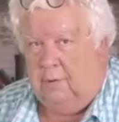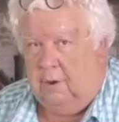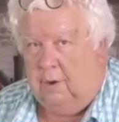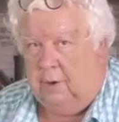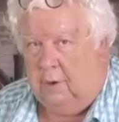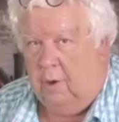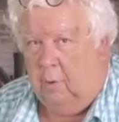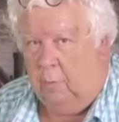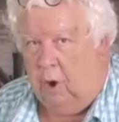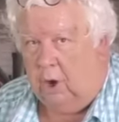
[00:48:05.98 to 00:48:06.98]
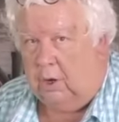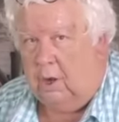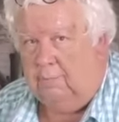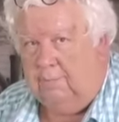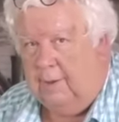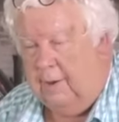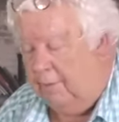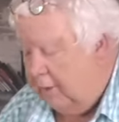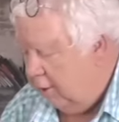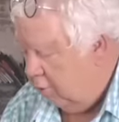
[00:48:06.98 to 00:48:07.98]
There you go, Mark.
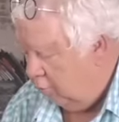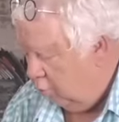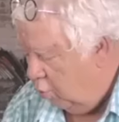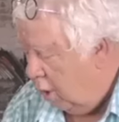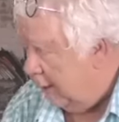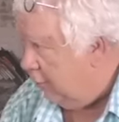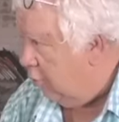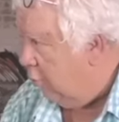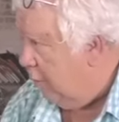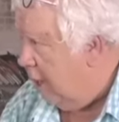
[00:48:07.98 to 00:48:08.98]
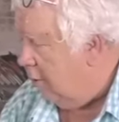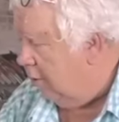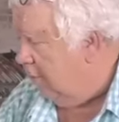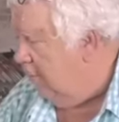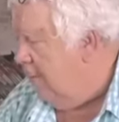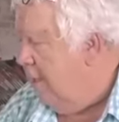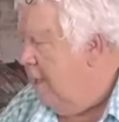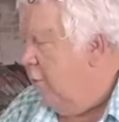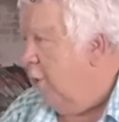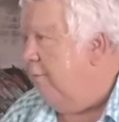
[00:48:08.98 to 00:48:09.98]
Anything you can do, I can do better.
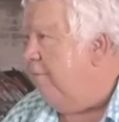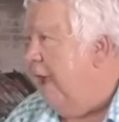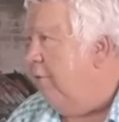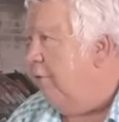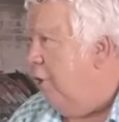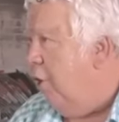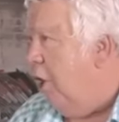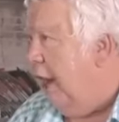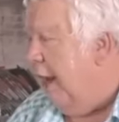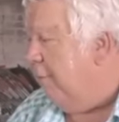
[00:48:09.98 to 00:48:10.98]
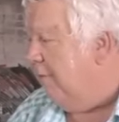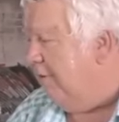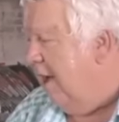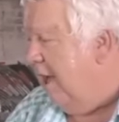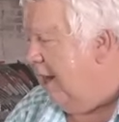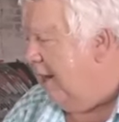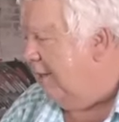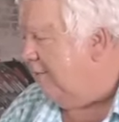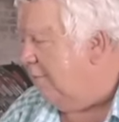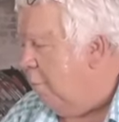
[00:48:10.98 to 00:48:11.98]
We found it on Amazon, and
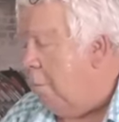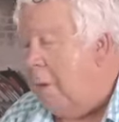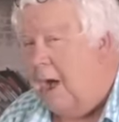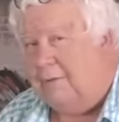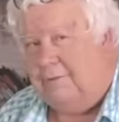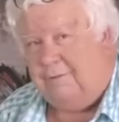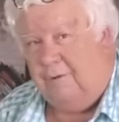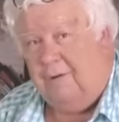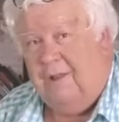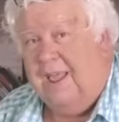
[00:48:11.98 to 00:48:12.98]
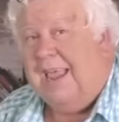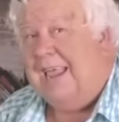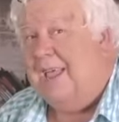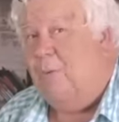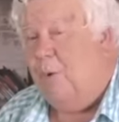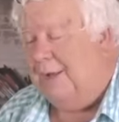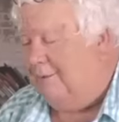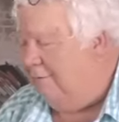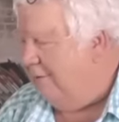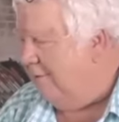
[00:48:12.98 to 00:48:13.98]
it's a monster. It
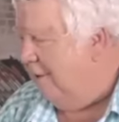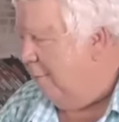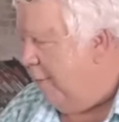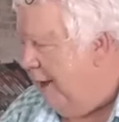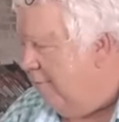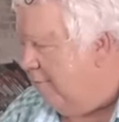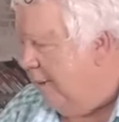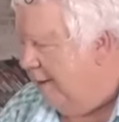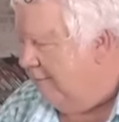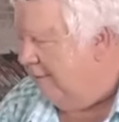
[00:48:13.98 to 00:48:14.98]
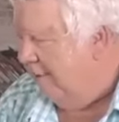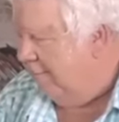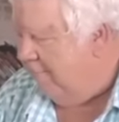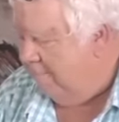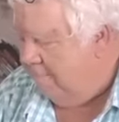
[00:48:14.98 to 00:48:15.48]
weighs 600 pounds by itself.